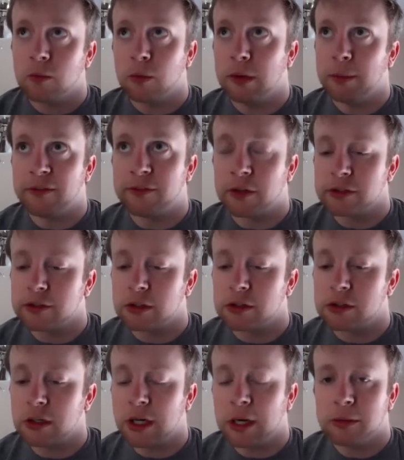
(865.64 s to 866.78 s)
In my first
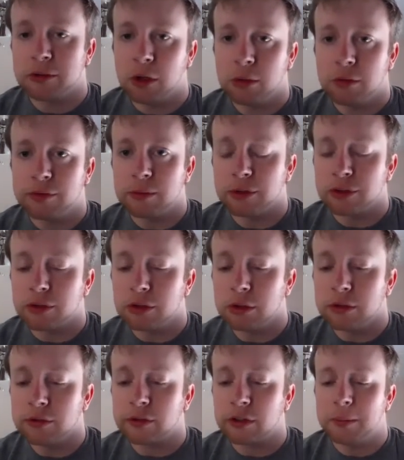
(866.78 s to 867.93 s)
surgery, I was home from
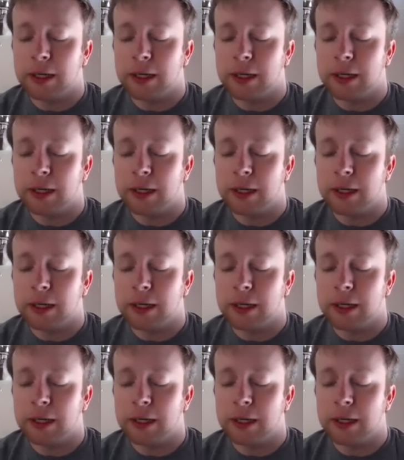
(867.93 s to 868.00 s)
school for